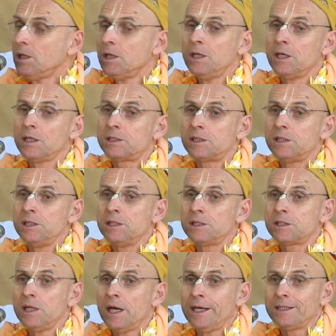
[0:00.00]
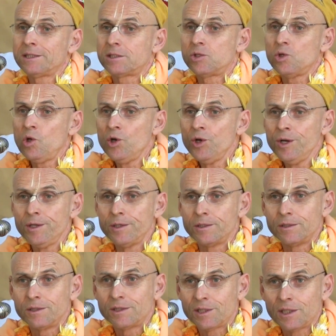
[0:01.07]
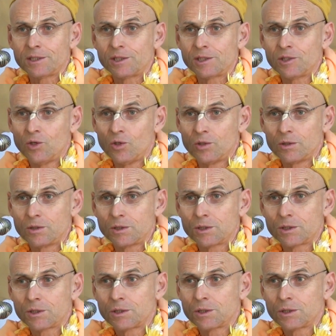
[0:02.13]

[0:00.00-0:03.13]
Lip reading: And actually it's nice to learn such songs.